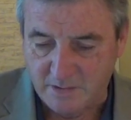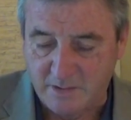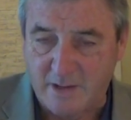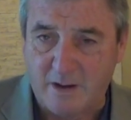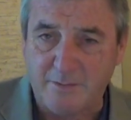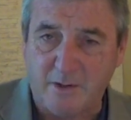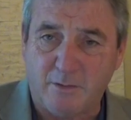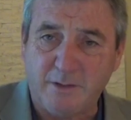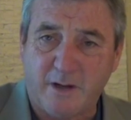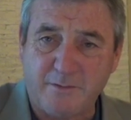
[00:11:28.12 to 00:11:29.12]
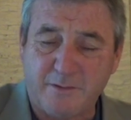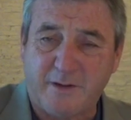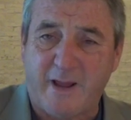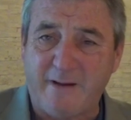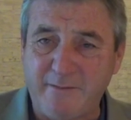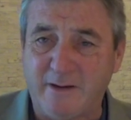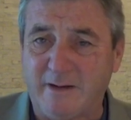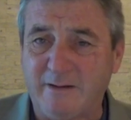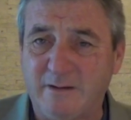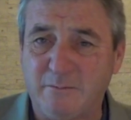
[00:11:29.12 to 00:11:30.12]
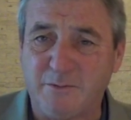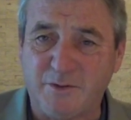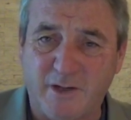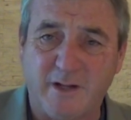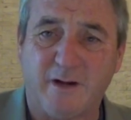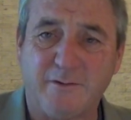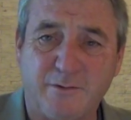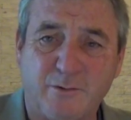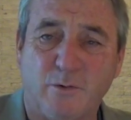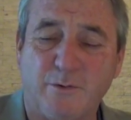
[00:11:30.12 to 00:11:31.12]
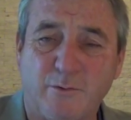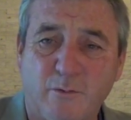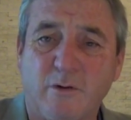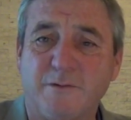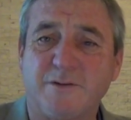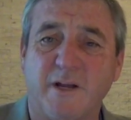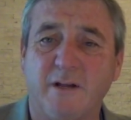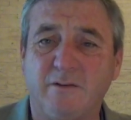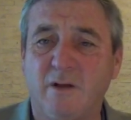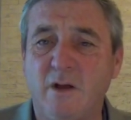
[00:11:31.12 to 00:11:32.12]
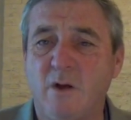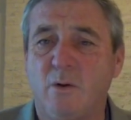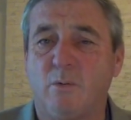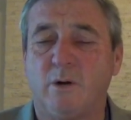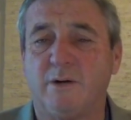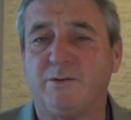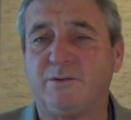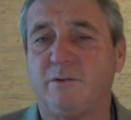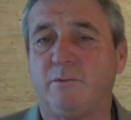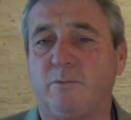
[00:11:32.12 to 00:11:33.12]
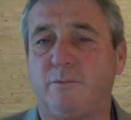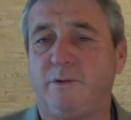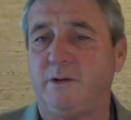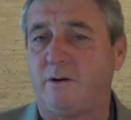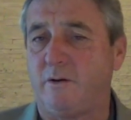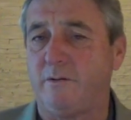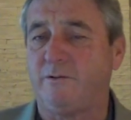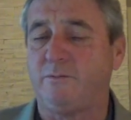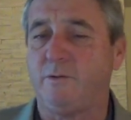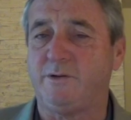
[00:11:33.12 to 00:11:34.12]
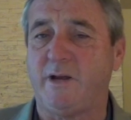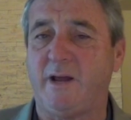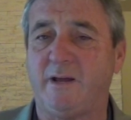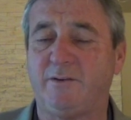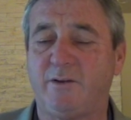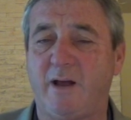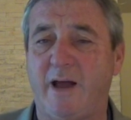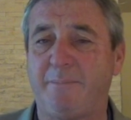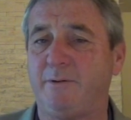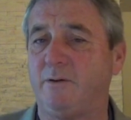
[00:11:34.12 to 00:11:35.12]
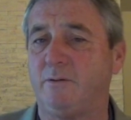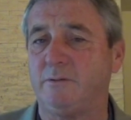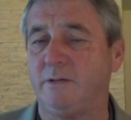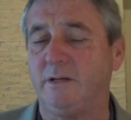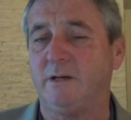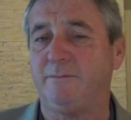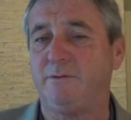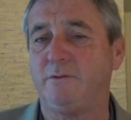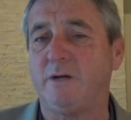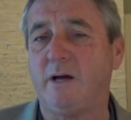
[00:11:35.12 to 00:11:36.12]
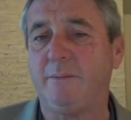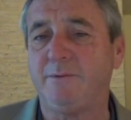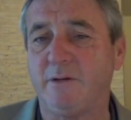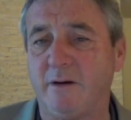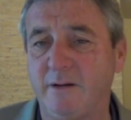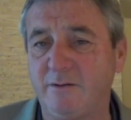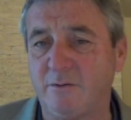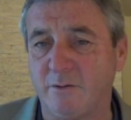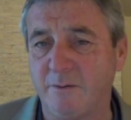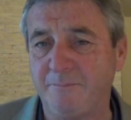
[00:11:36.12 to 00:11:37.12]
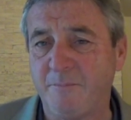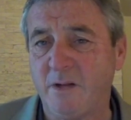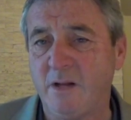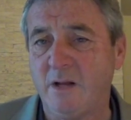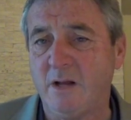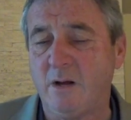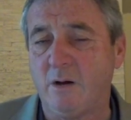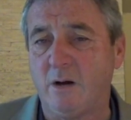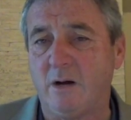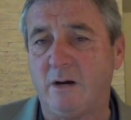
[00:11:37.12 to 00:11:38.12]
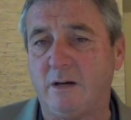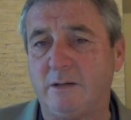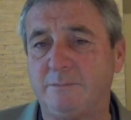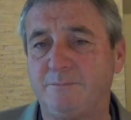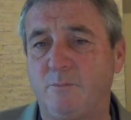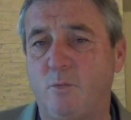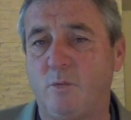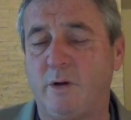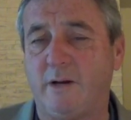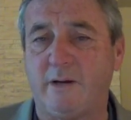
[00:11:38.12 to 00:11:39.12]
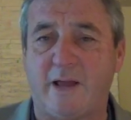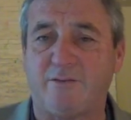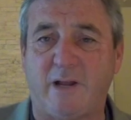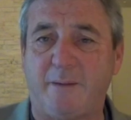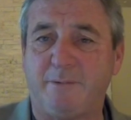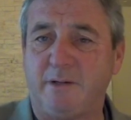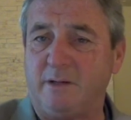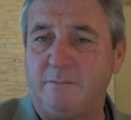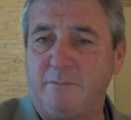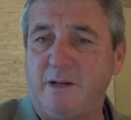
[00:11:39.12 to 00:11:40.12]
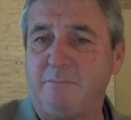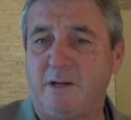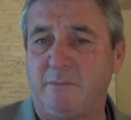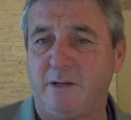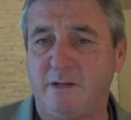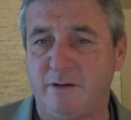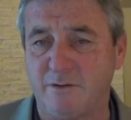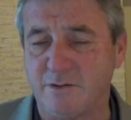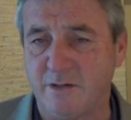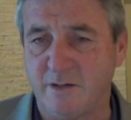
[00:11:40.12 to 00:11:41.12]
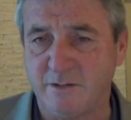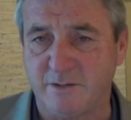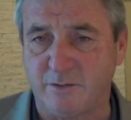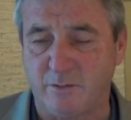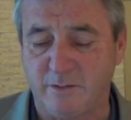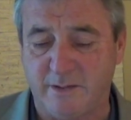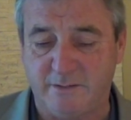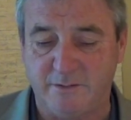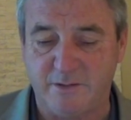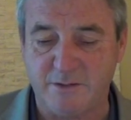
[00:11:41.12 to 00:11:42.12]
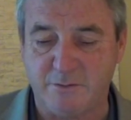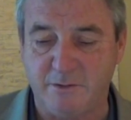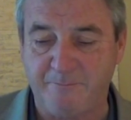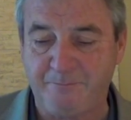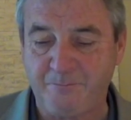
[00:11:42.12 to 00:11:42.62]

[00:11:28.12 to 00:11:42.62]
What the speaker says: Now, the only other caveat, which again underscored the role of the states, was the occurrence which has happened only a few times in our history, and it hasn't happened in many, many, many years, since the early 19th century,